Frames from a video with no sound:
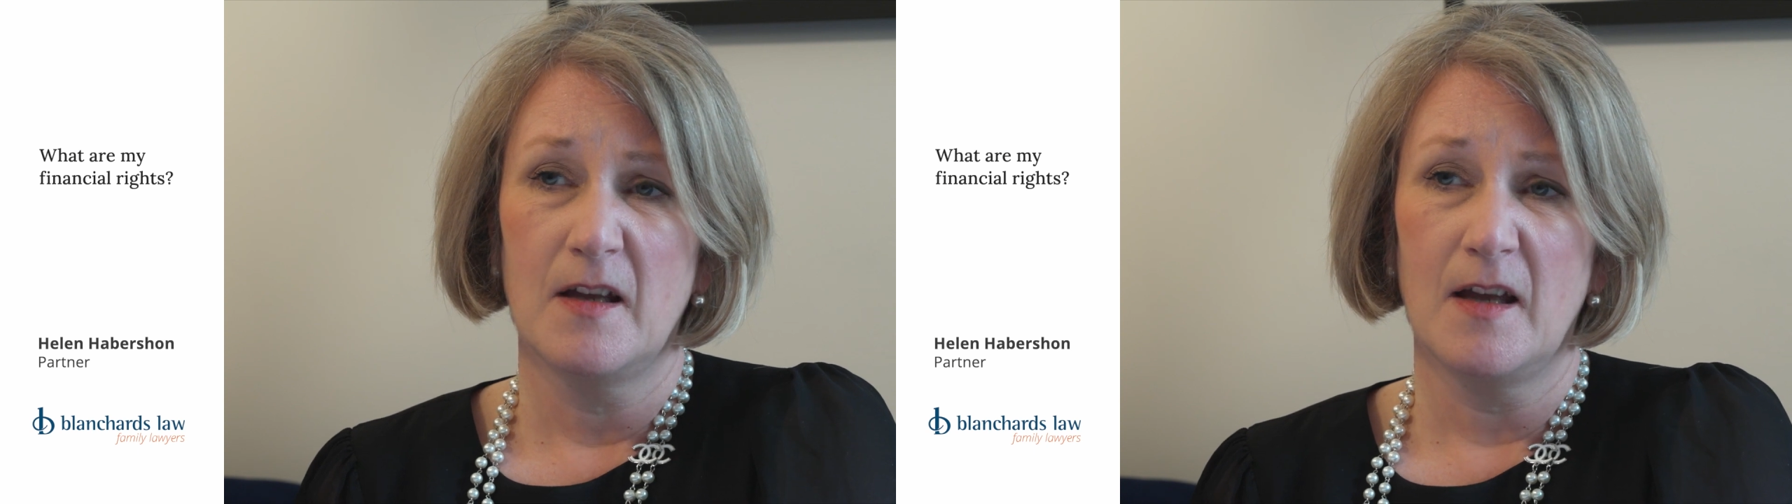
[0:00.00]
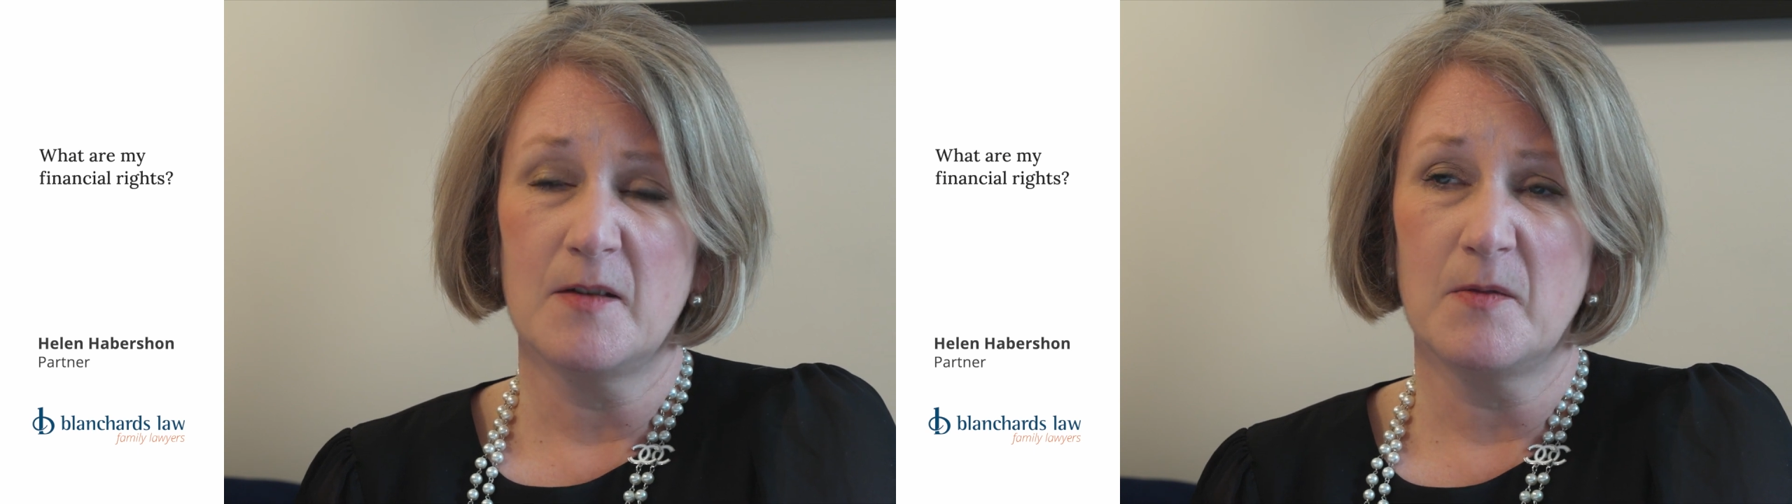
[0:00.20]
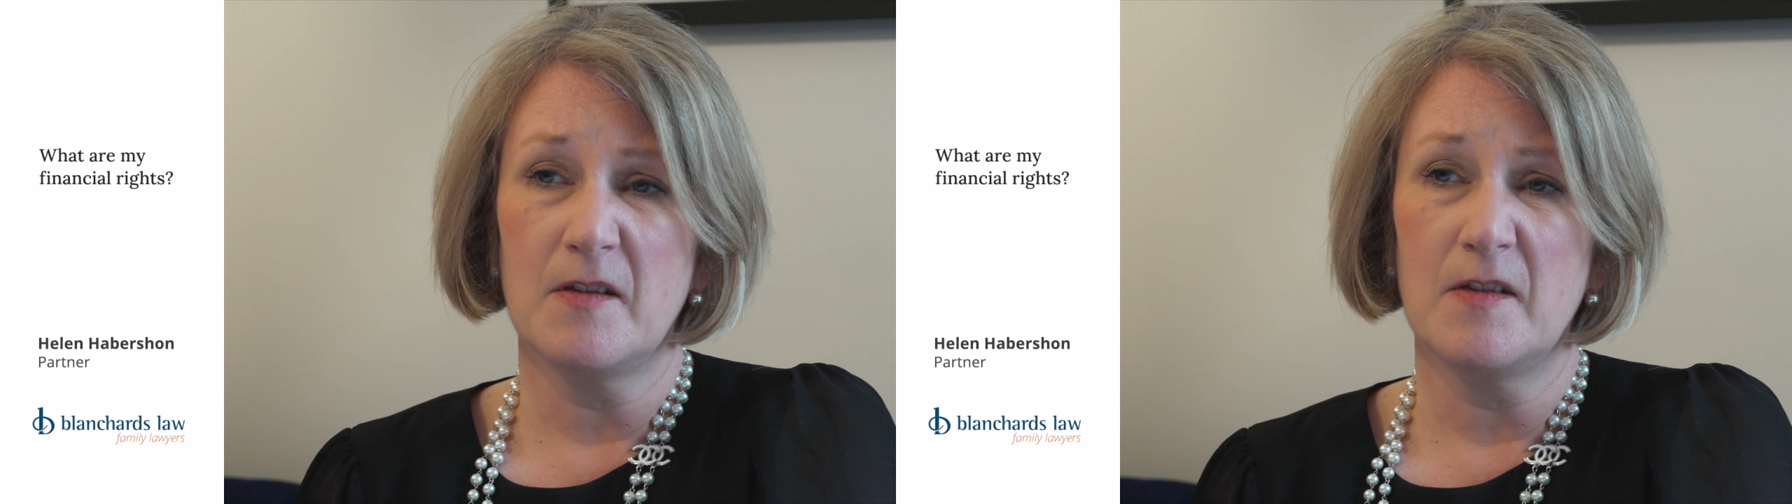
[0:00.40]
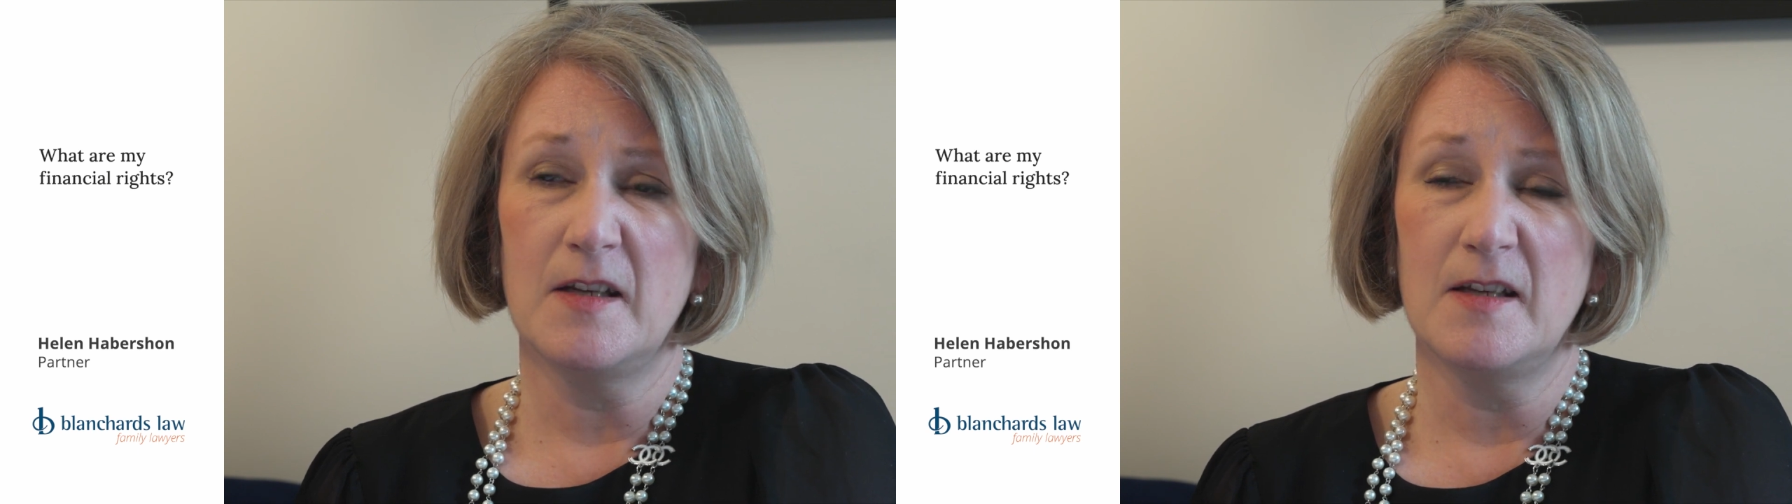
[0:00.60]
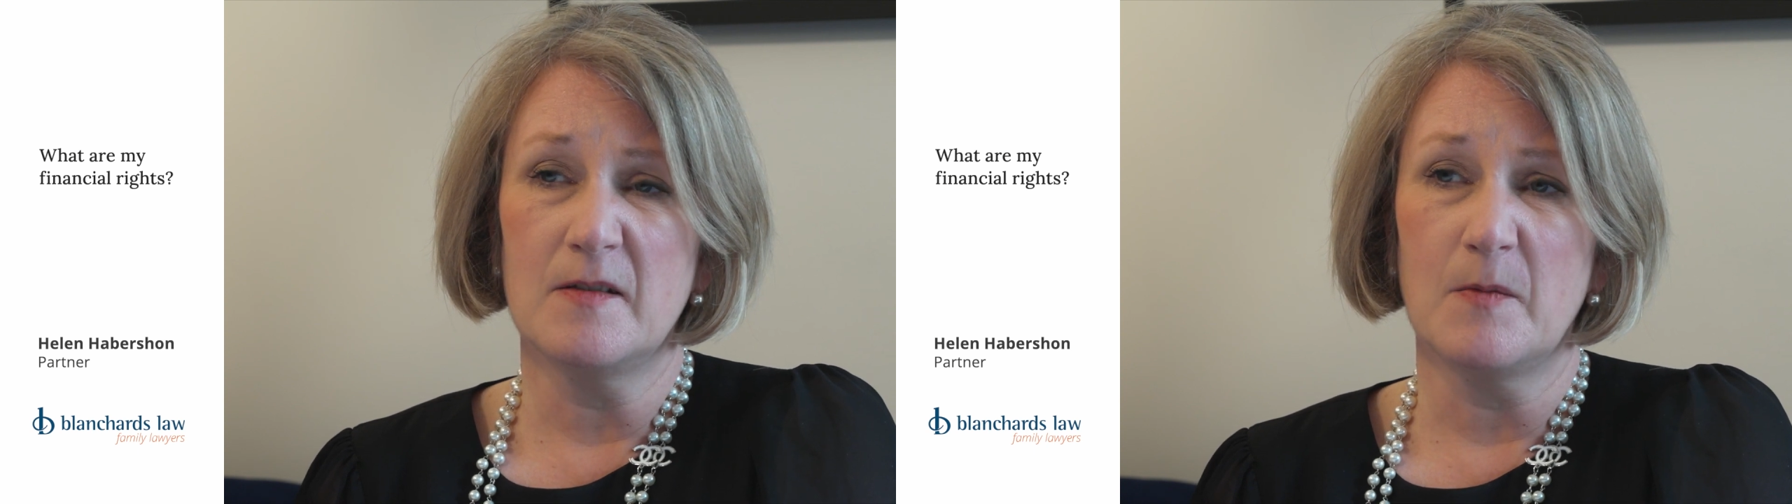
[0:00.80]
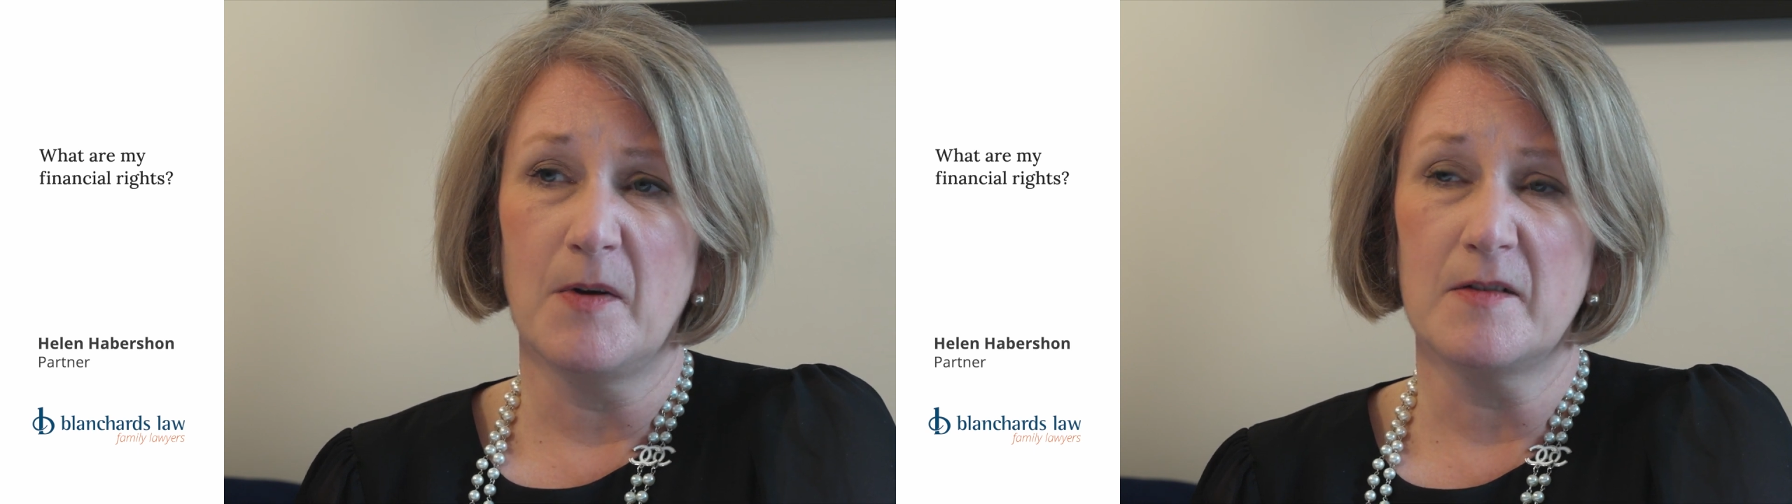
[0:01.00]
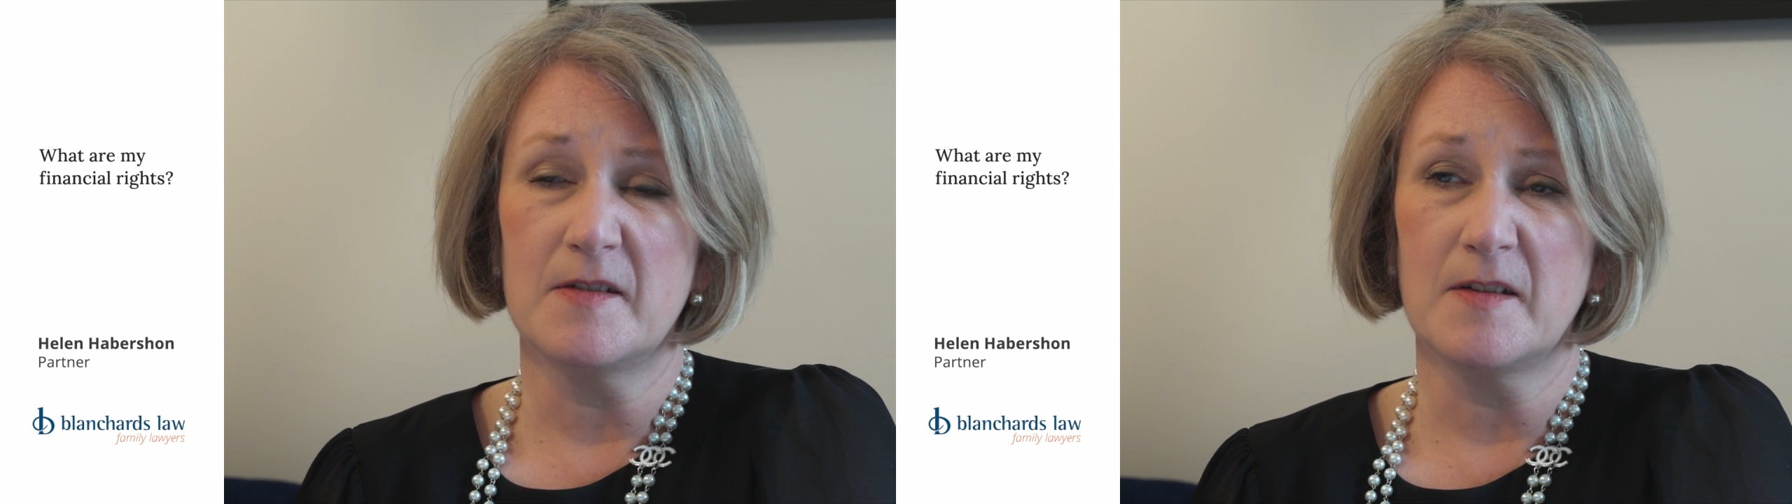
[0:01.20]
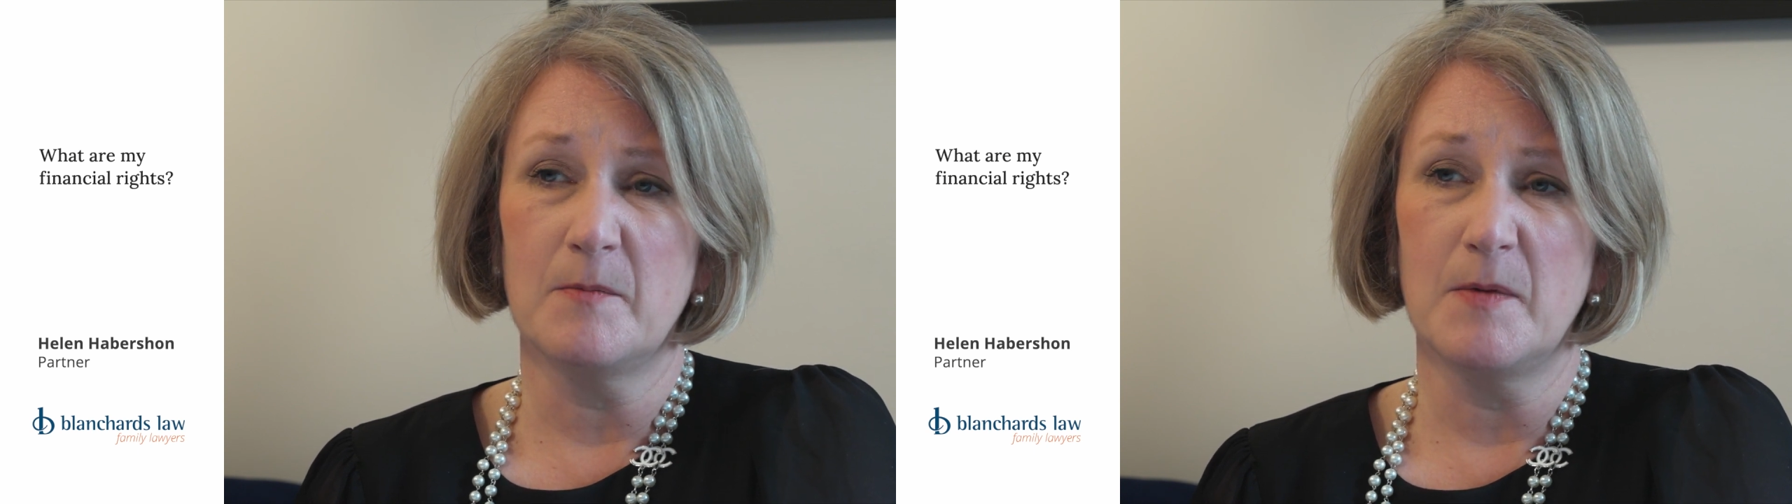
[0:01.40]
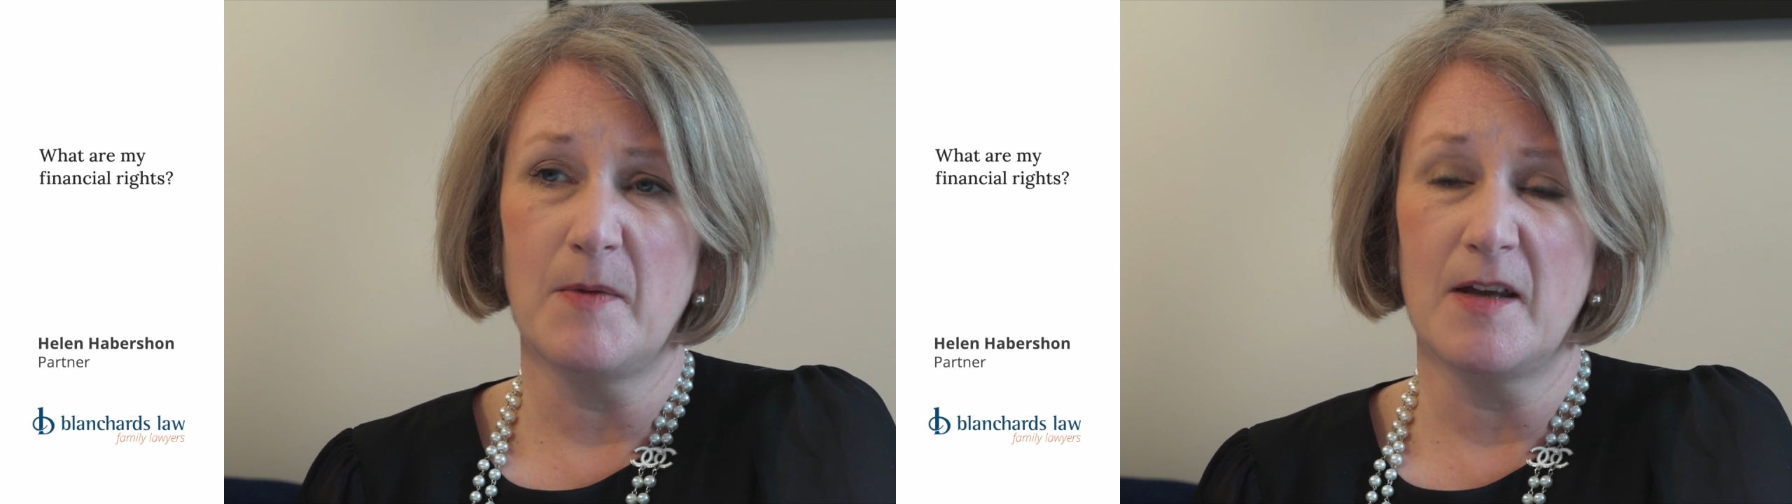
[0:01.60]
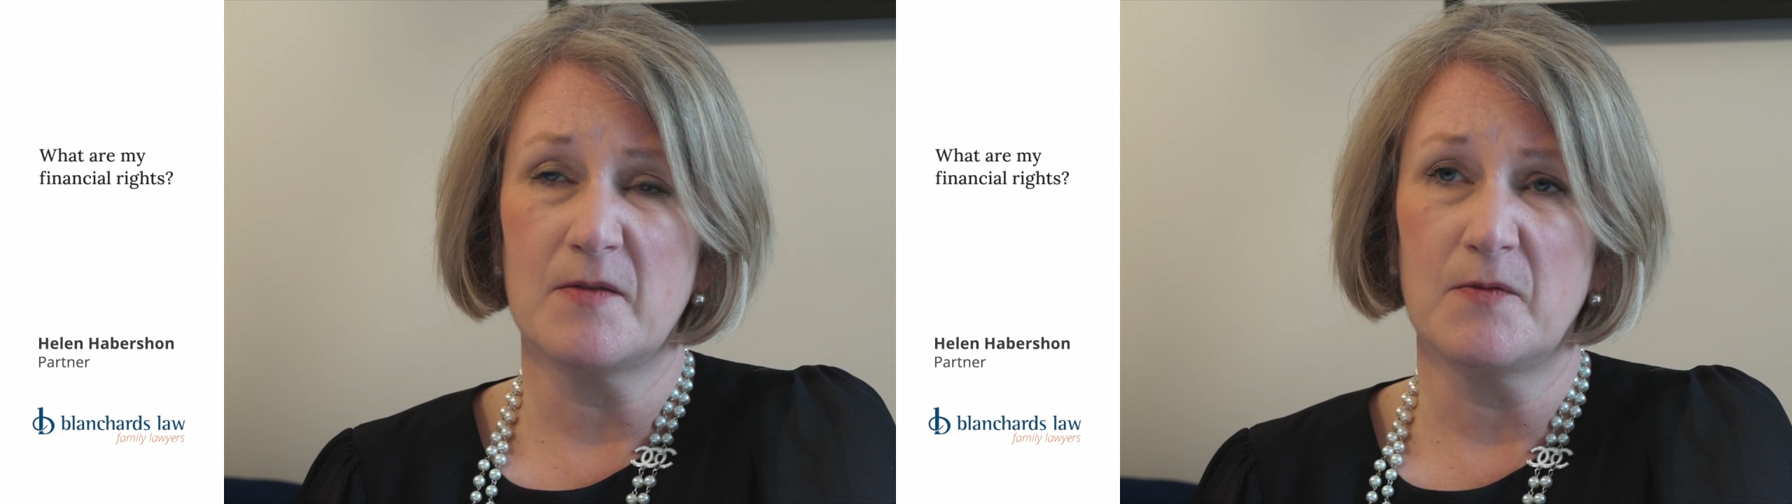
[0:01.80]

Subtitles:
and whether the needs of the parties can be met